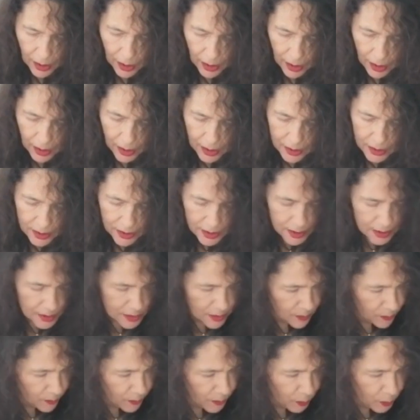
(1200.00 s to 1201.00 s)
And
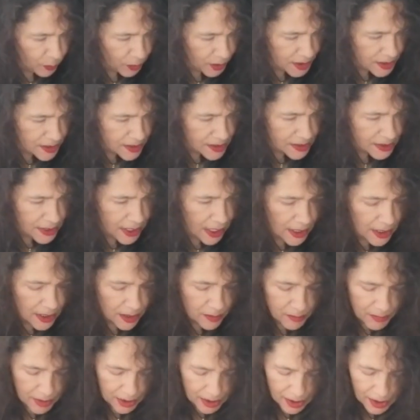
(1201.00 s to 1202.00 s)
what it's
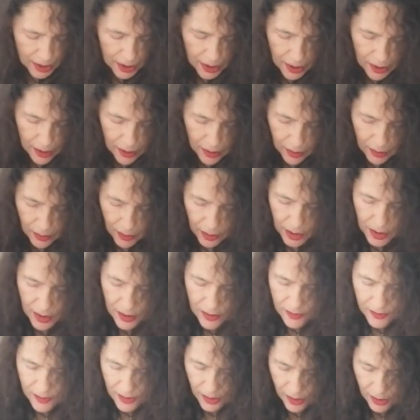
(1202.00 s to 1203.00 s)
telling me here
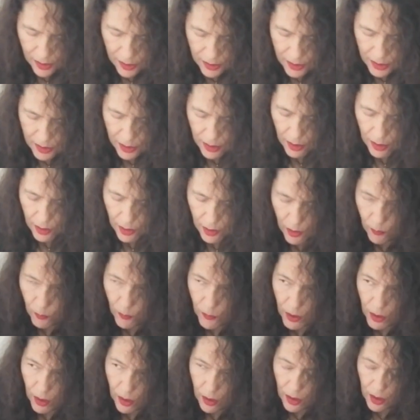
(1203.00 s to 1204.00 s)
is that,
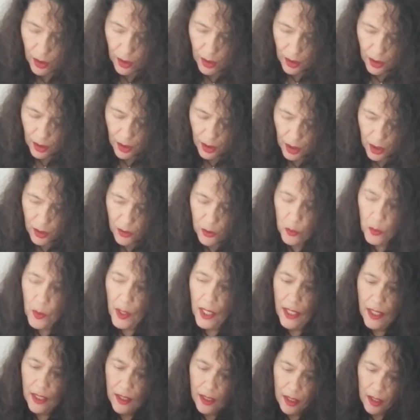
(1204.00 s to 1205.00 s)
in a
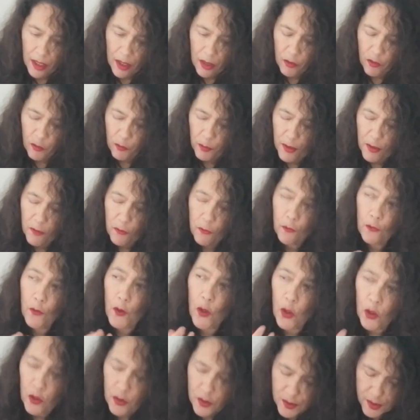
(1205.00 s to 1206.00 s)
way, you've been
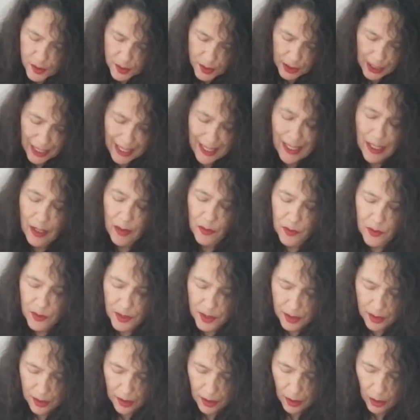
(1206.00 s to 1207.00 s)
forced
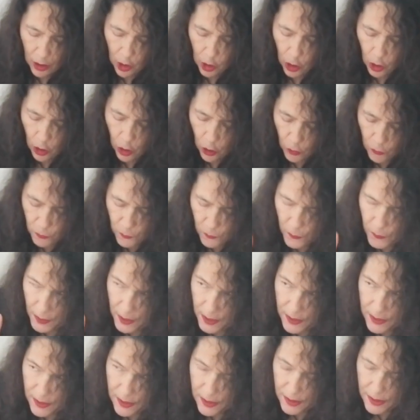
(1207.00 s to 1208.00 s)
out of
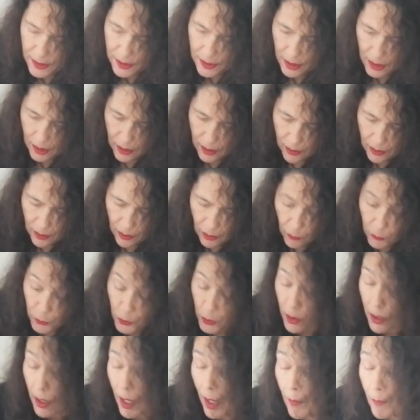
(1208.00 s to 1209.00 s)
this, of
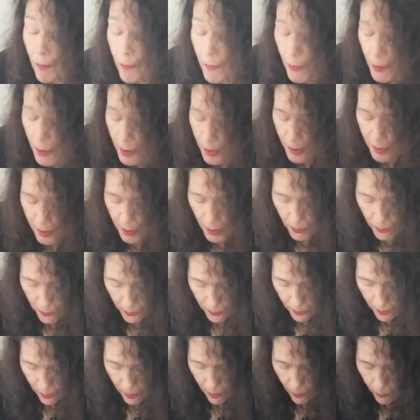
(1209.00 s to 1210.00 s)
your comfort
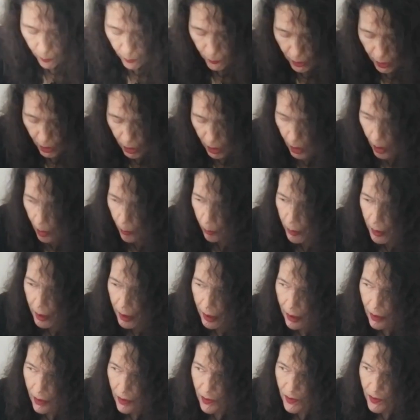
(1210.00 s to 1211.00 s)
zone,
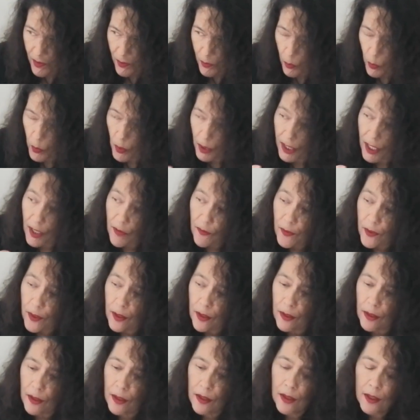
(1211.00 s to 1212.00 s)
because
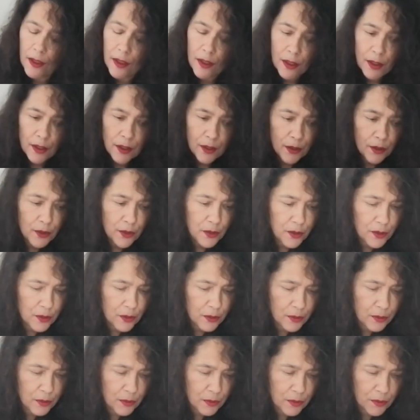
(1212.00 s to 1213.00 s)
whenever
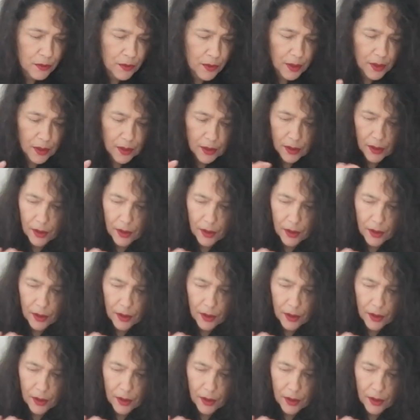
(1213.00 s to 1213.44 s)
you